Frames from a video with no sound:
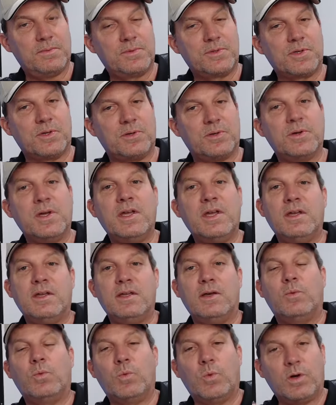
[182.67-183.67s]
So
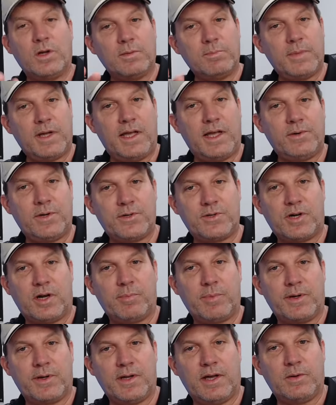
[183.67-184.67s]
one battery
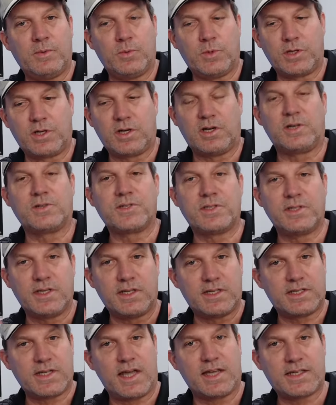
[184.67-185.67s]
dropping out would cause the
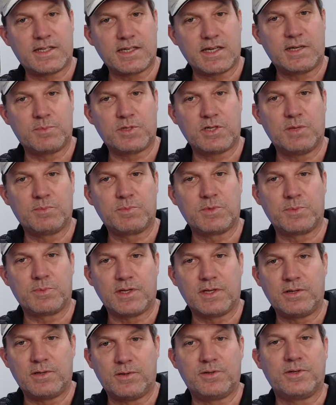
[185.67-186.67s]
exact same symptoms
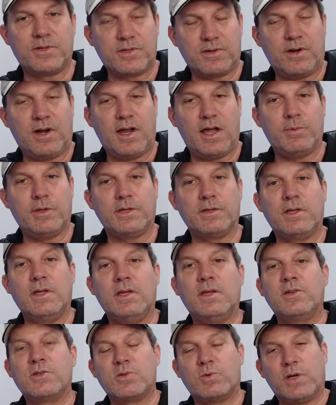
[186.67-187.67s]
that you're describing.
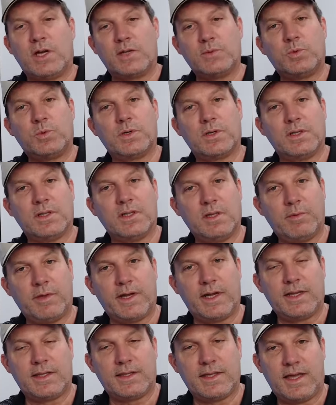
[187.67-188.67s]
So I'd want to
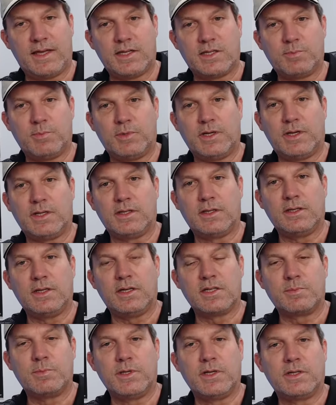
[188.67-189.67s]
eliminate that as
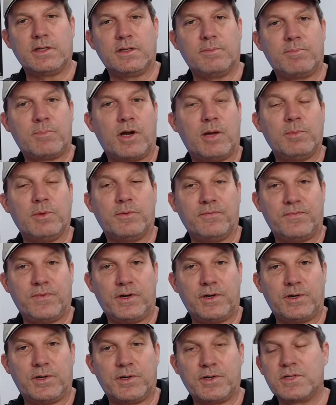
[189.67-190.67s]
being the problem
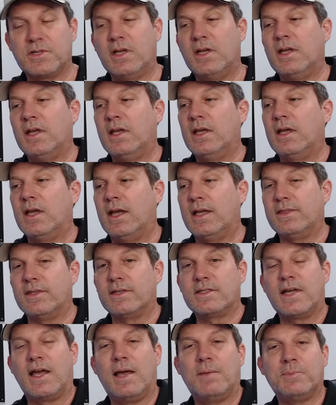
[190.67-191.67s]
first. And
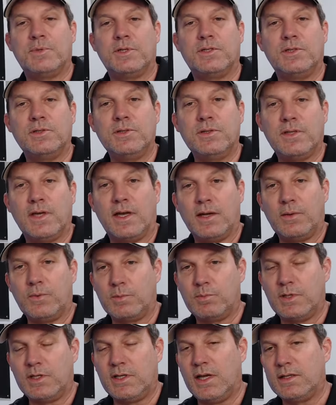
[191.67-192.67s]
the time to do that
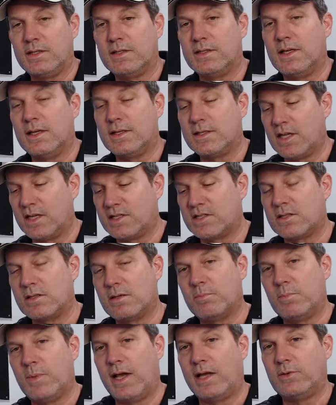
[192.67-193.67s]
would be test
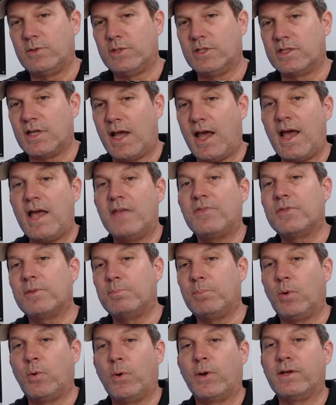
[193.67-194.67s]
the batteries at the
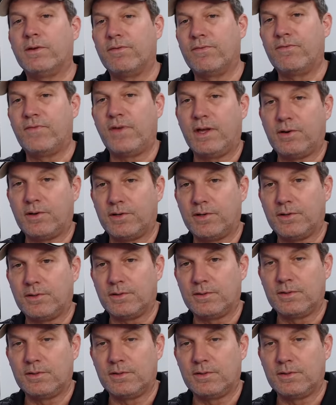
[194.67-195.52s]
point of failure.